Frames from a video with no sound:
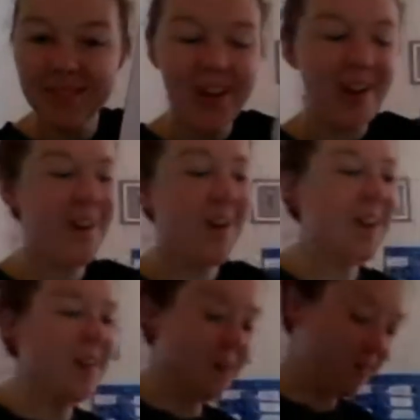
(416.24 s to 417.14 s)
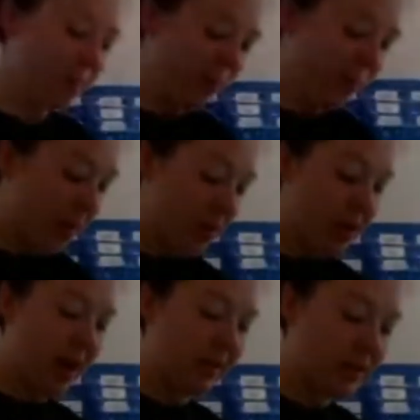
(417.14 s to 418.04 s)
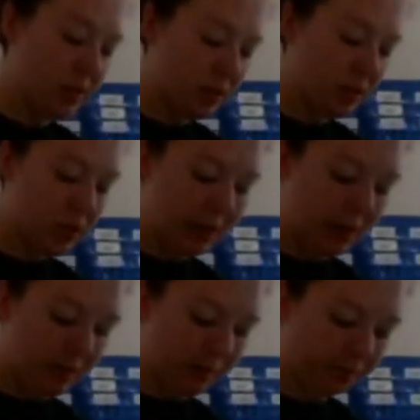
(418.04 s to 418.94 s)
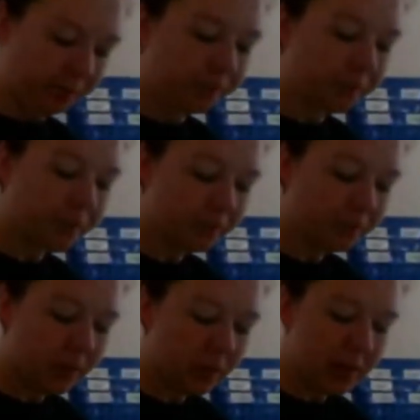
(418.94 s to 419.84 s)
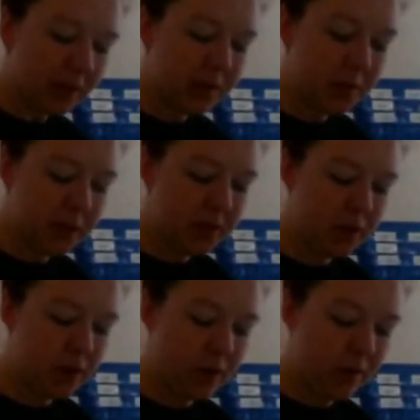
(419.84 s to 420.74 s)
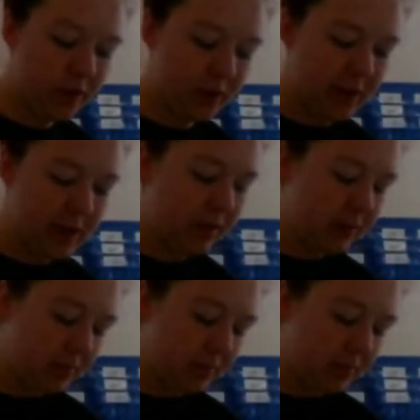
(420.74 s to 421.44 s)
Very good. Okay, now let's do the tricky one. This one is so funky.